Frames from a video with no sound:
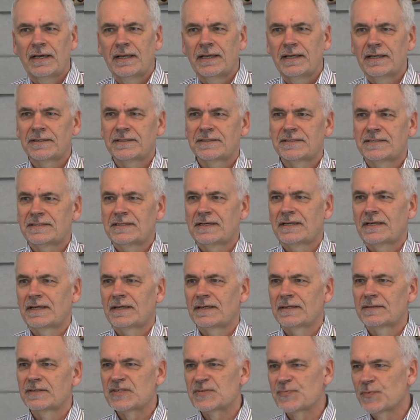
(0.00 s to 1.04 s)
It
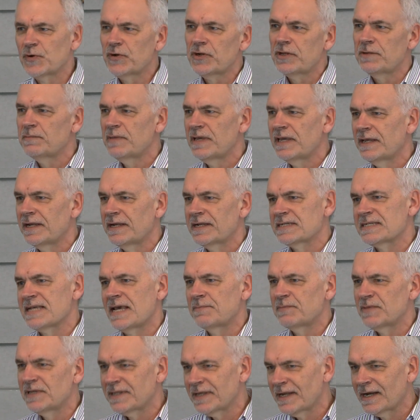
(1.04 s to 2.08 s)
spurred in me an
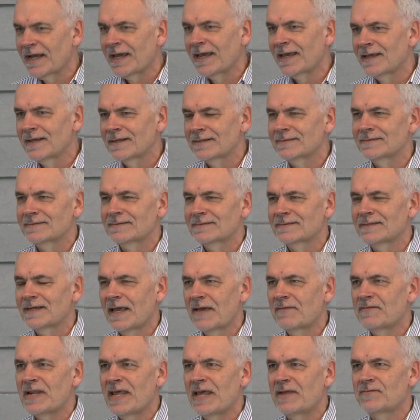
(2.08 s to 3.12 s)
excitement that I
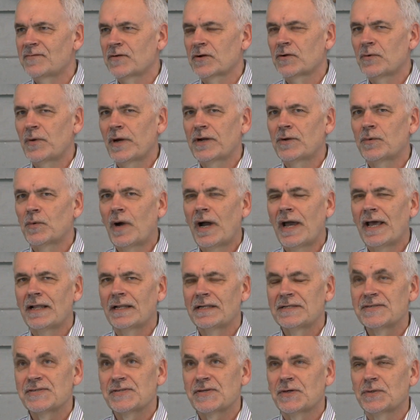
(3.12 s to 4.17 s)
haven't had for quite a while,
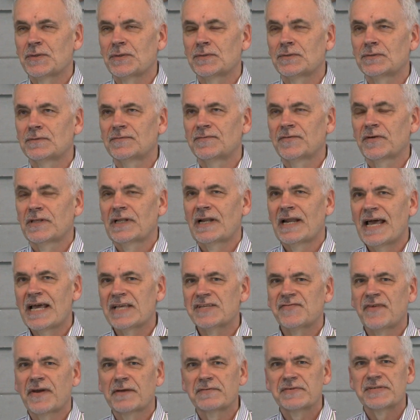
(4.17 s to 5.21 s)
and so for the
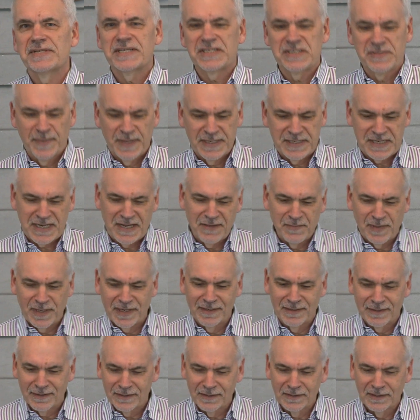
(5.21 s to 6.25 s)
last 5 or 6 months, I've
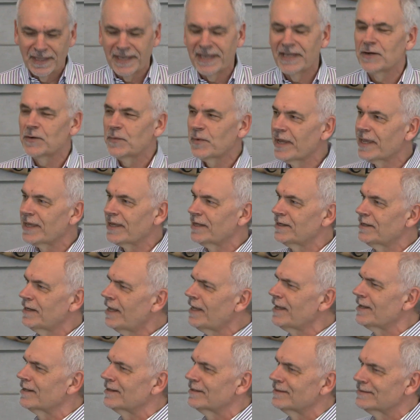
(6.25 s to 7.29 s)
been laying awake at
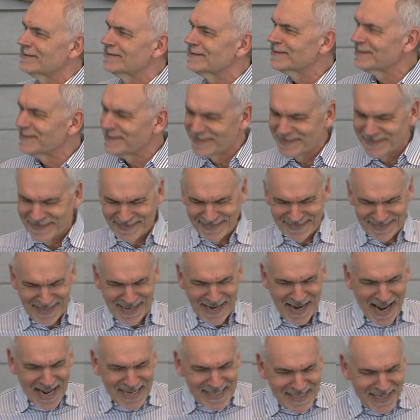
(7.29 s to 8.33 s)
night
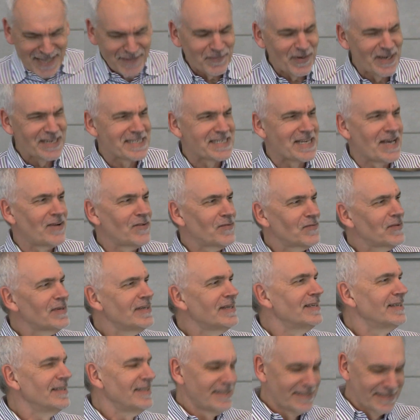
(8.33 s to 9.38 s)
and asking myself,
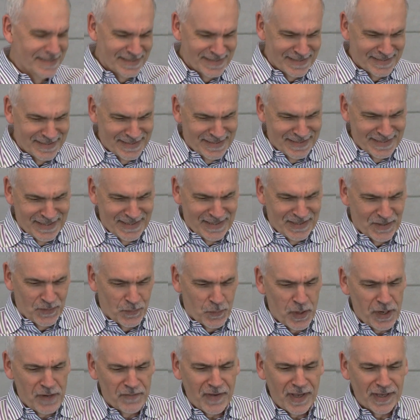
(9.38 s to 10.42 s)

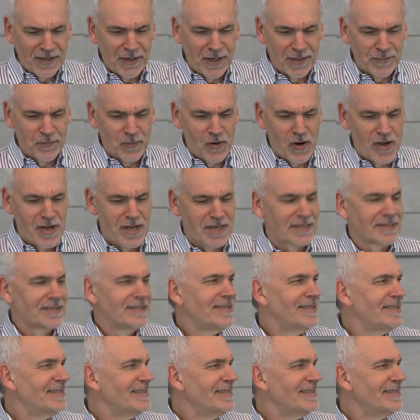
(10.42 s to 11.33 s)
where have I gone wrong?